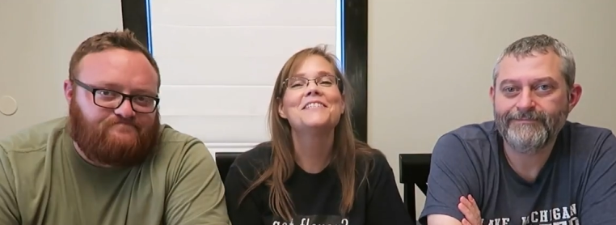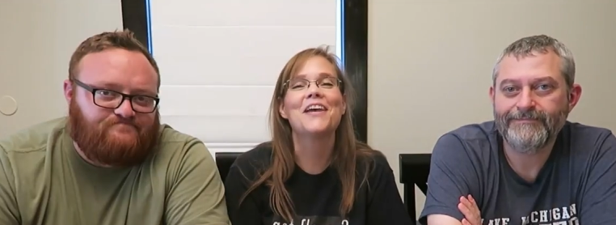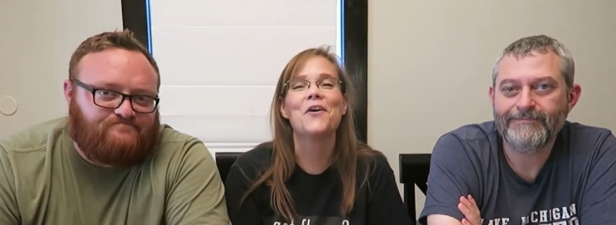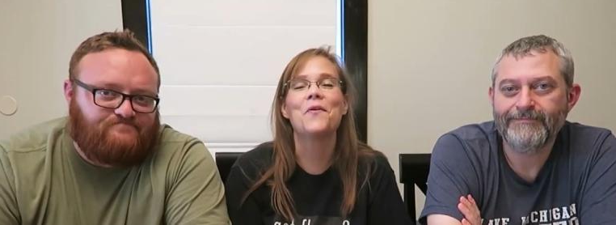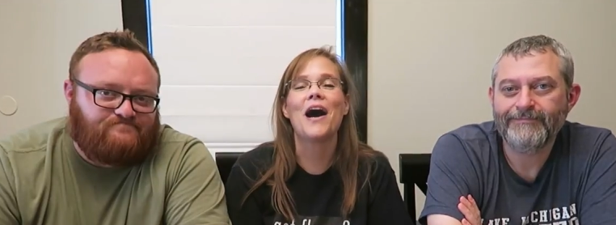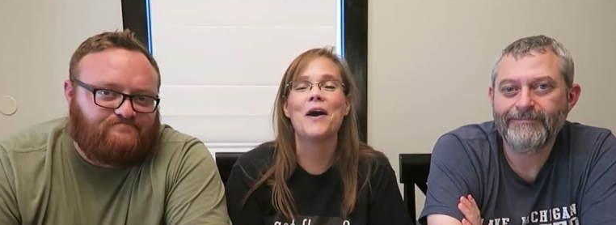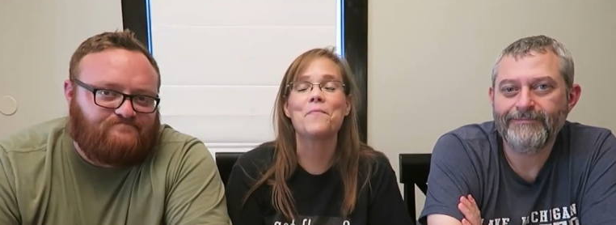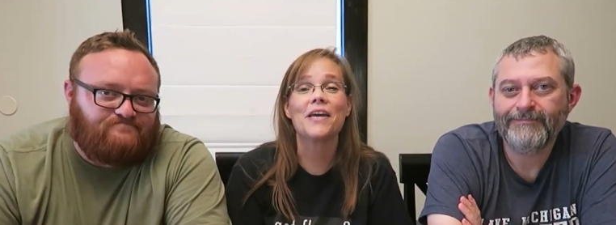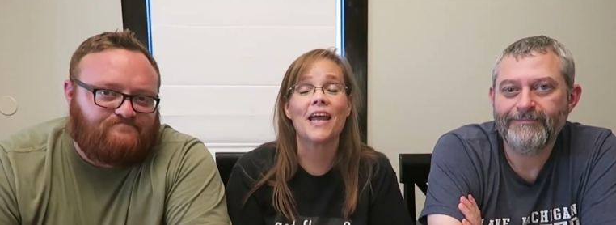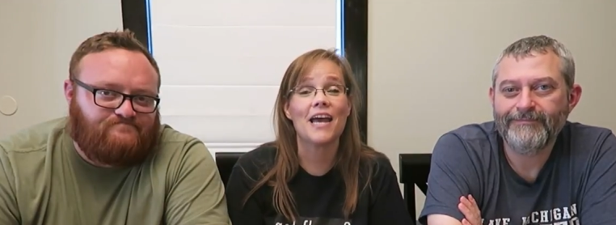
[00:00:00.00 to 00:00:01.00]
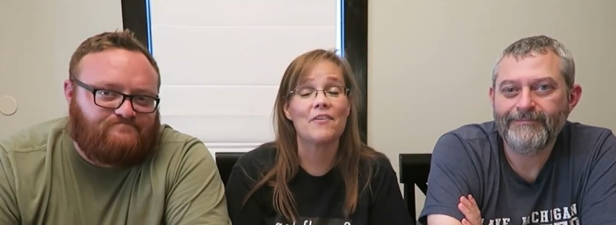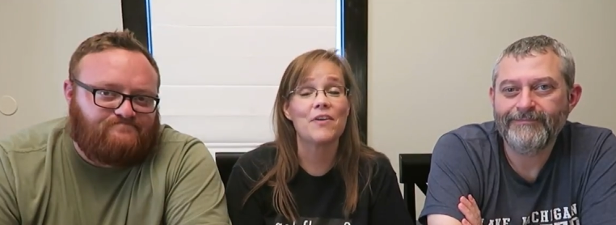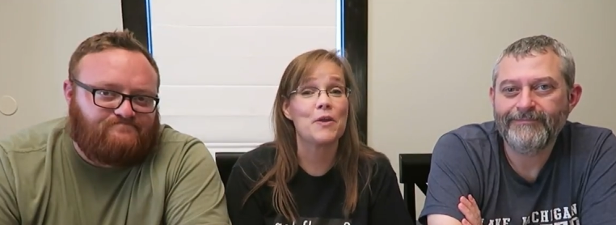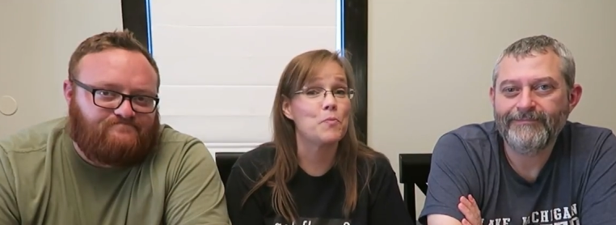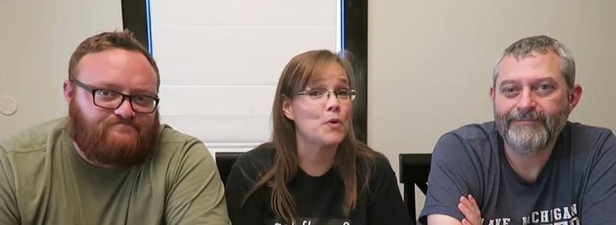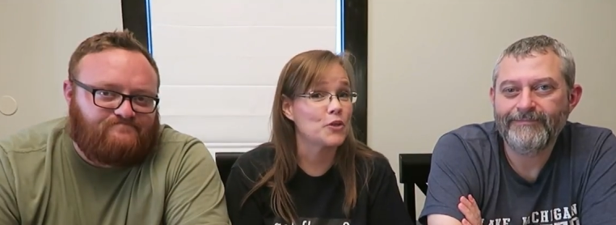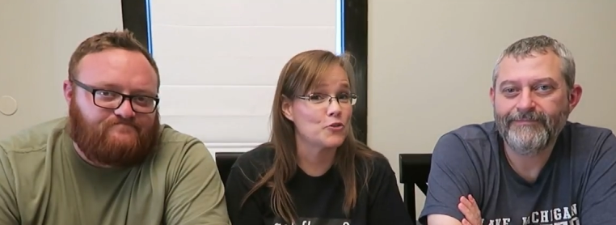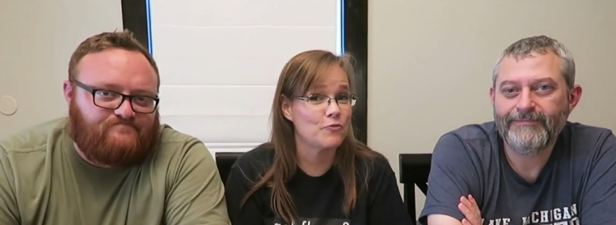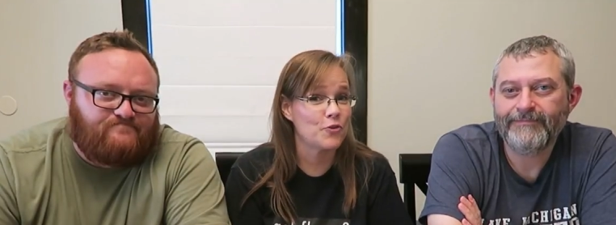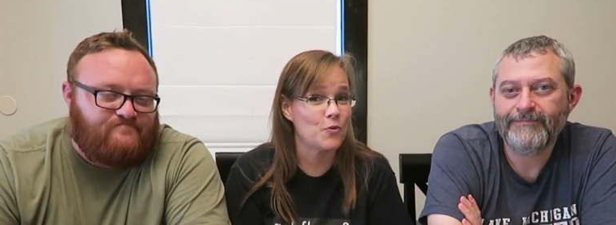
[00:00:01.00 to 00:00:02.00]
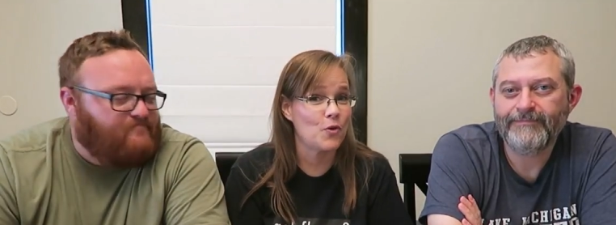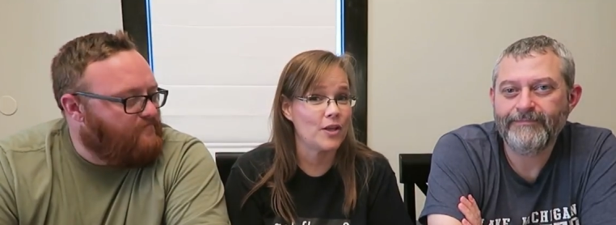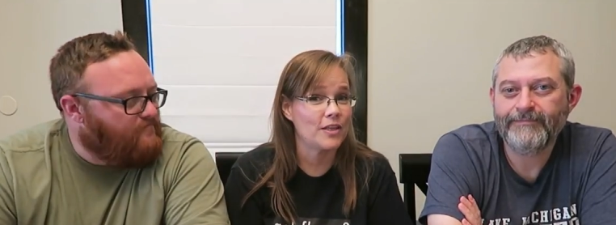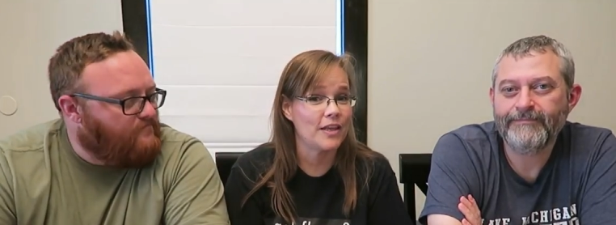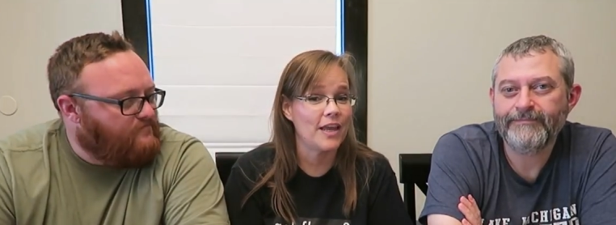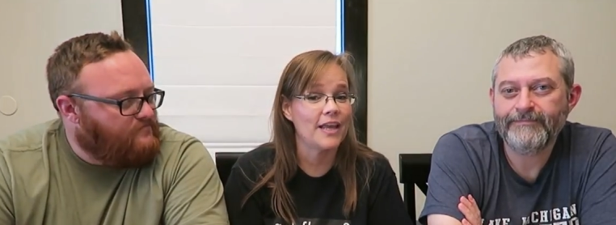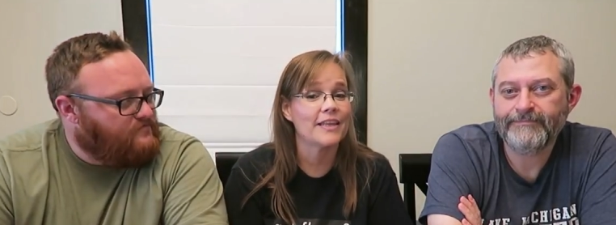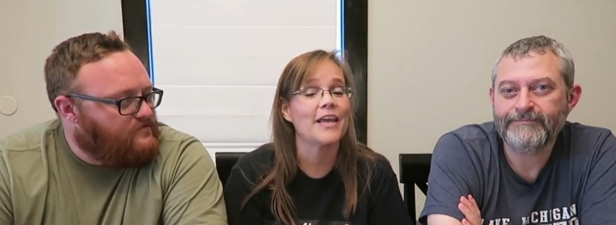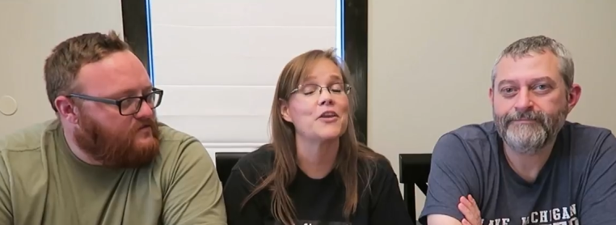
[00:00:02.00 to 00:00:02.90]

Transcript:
Speaker 1: So I'm going to have a picture for you all at the end.